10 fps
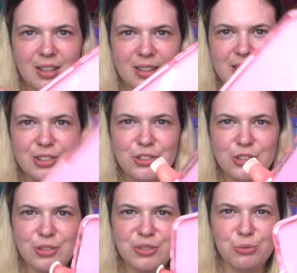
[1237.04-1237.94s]
it's
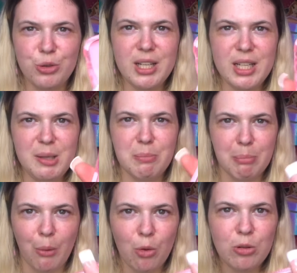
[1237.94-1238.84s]
just really
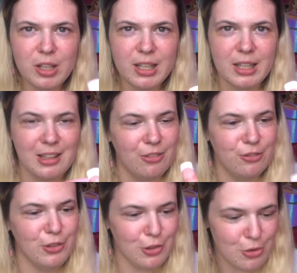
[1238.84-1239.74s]
bulky
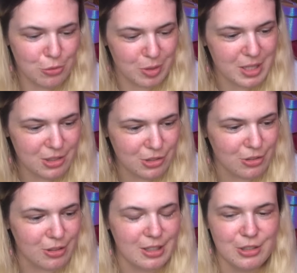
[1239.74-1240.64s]
for no
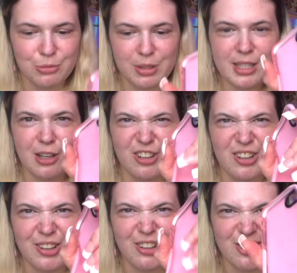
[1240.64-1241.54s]
reason, and it's really
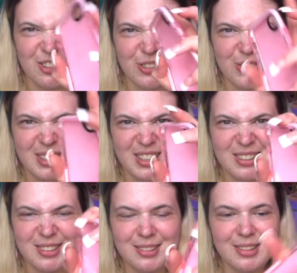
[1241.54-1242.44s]
hard as
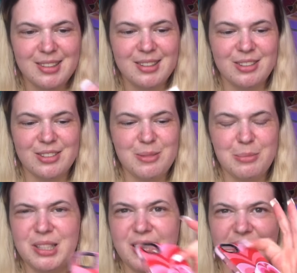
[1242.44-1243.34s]
well. I don't
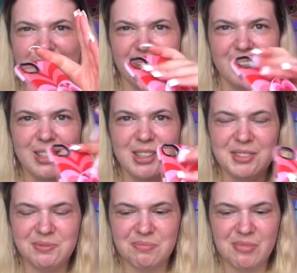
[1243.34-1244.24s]
particularly like
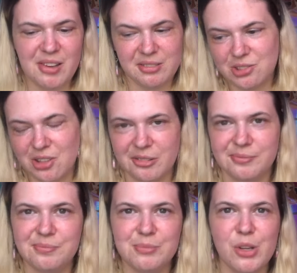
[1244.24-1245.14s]
it, so
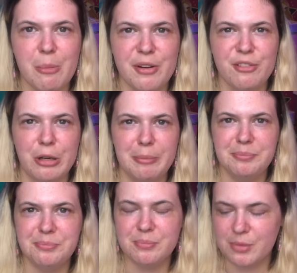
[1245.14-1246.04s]
not my vibe.
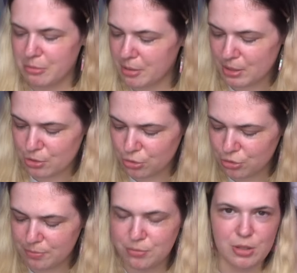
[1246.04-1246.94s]
Might be yours,
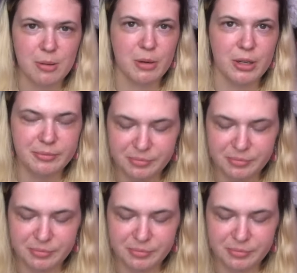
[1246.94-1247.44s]
not mine.